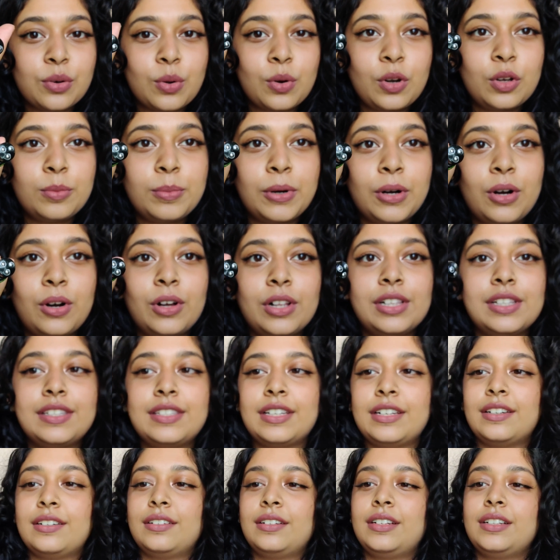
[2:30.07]
roller
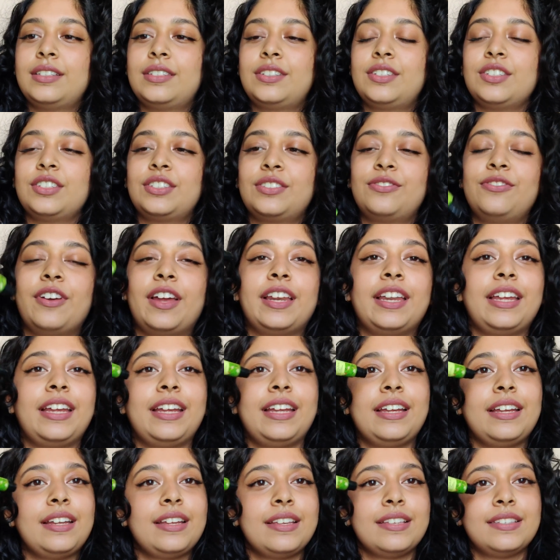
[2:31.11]
balls and it's just
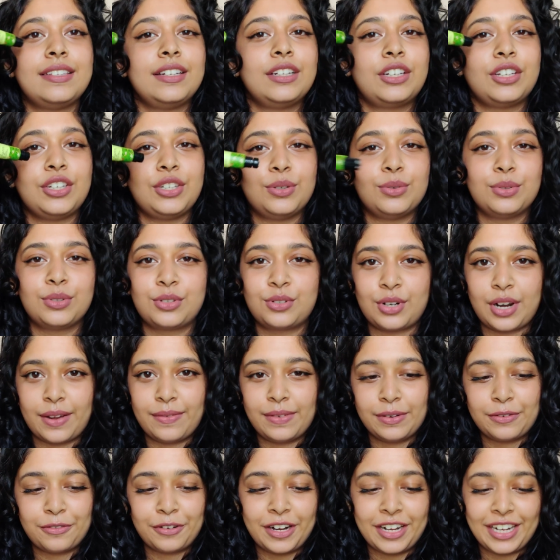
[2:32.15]
very easy to use,
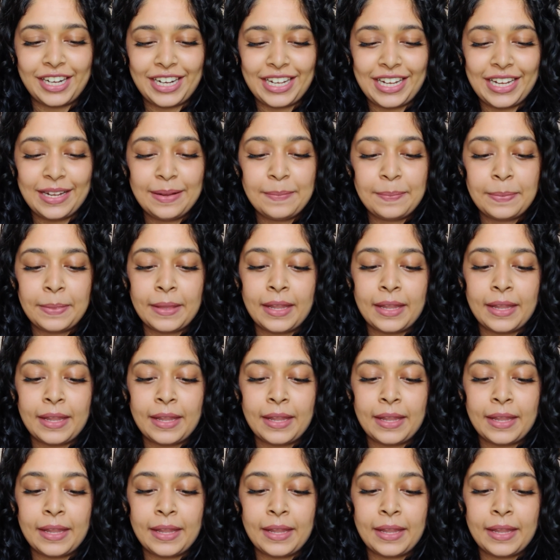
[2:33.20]
travel friendly.